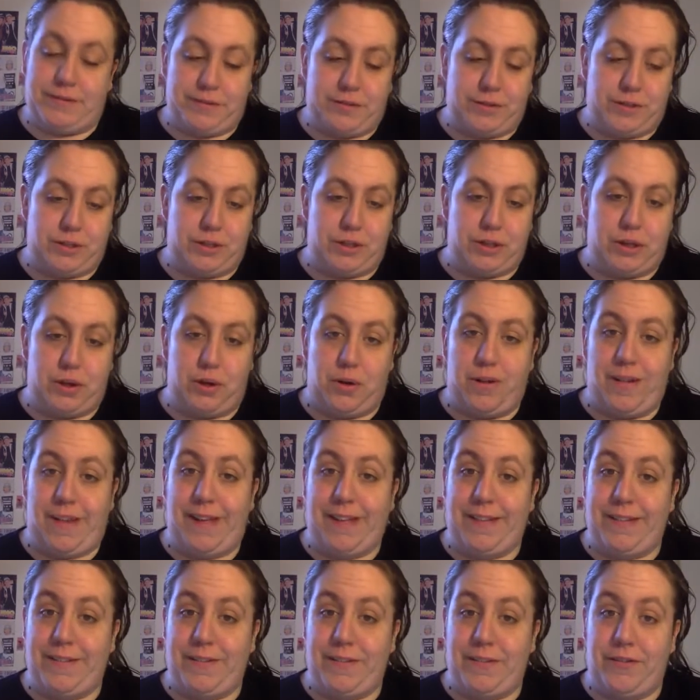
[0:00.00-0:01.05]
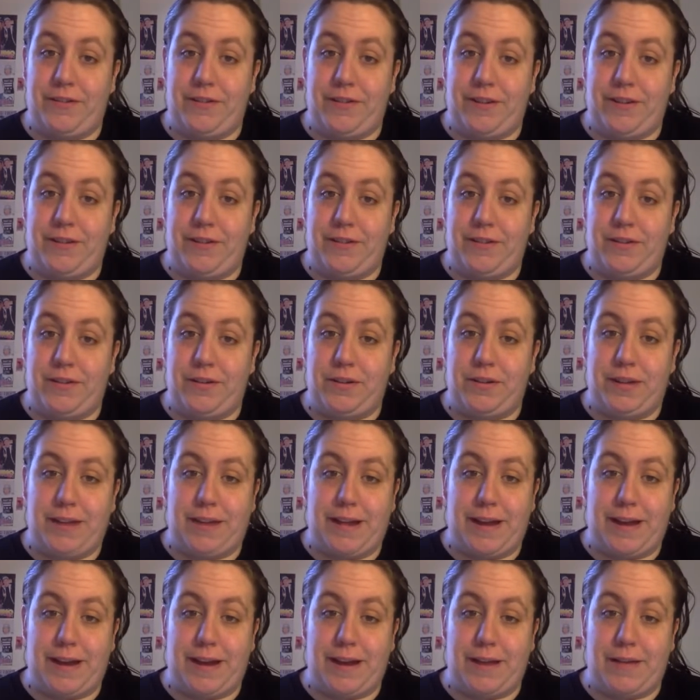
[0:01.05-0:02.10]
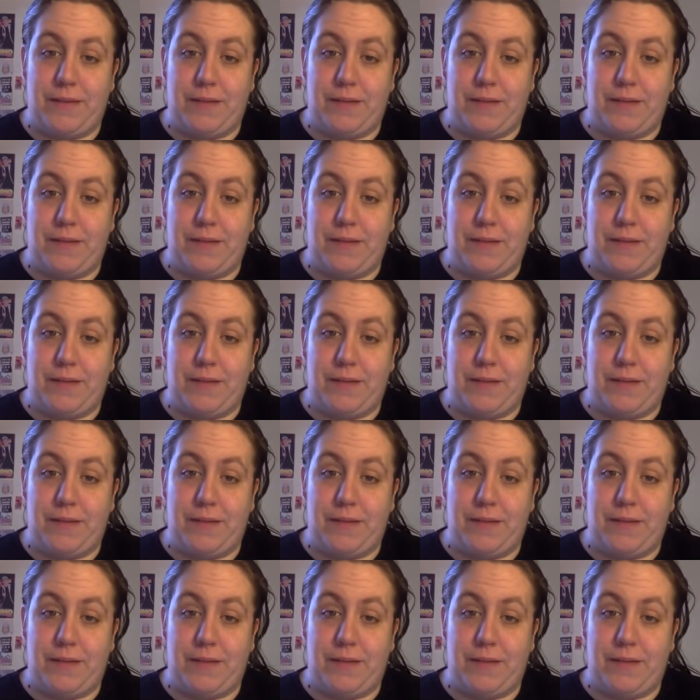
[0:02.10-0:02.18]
So let's just get